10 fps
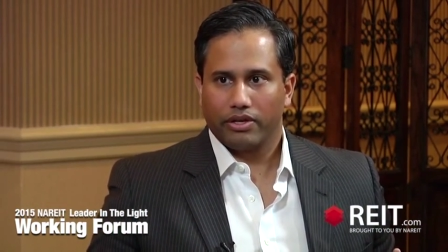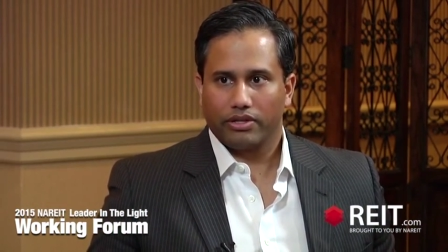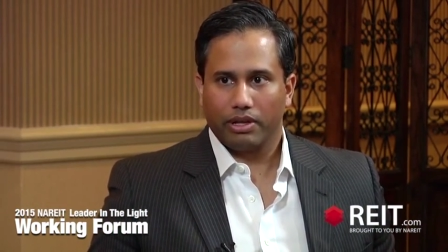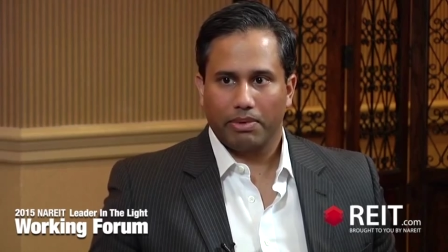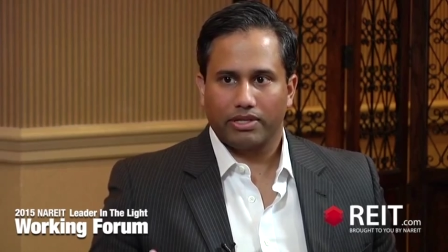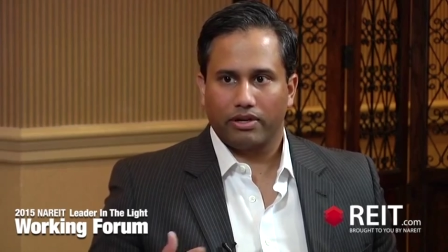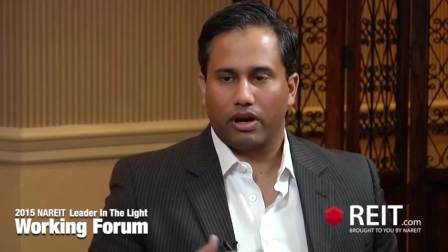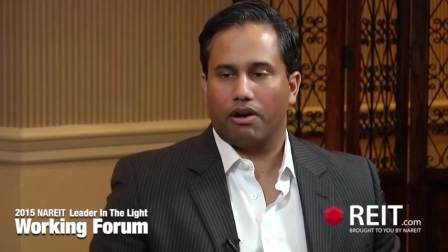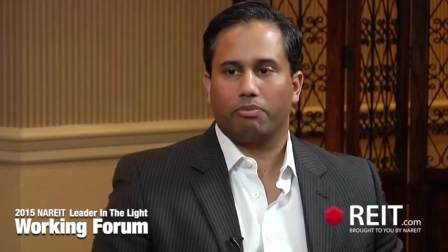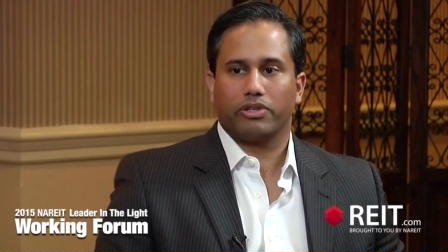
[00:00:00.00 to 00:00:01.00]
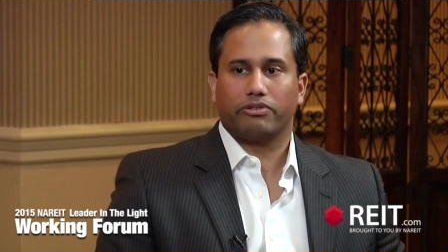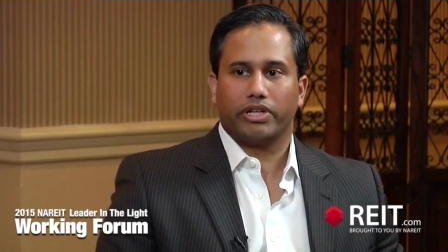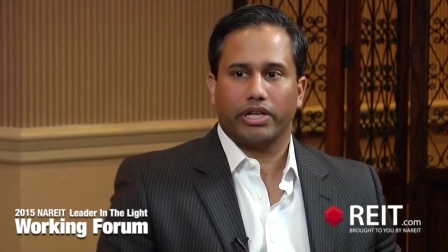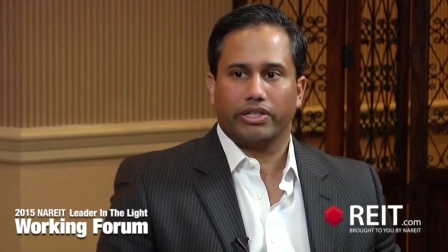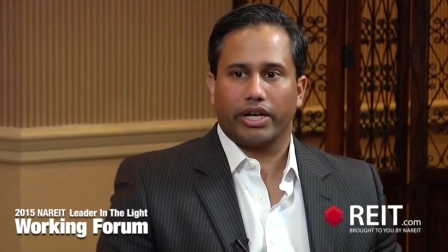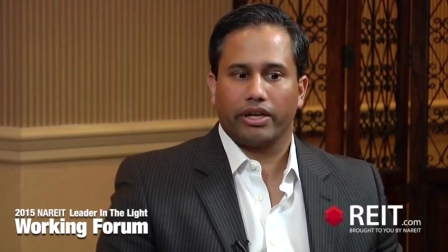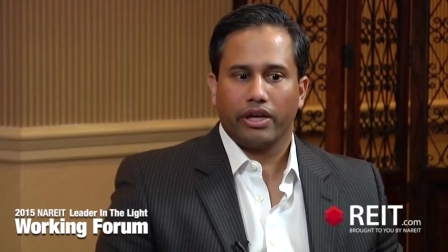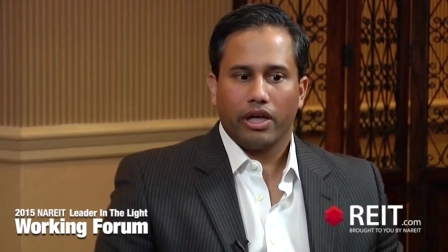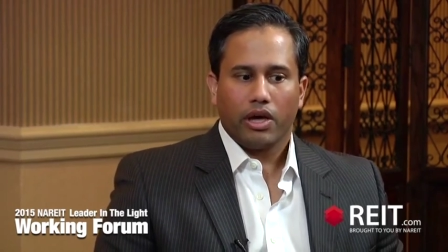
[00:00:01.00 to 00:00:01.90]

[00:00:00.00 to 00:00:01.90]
So let me start off with strategic.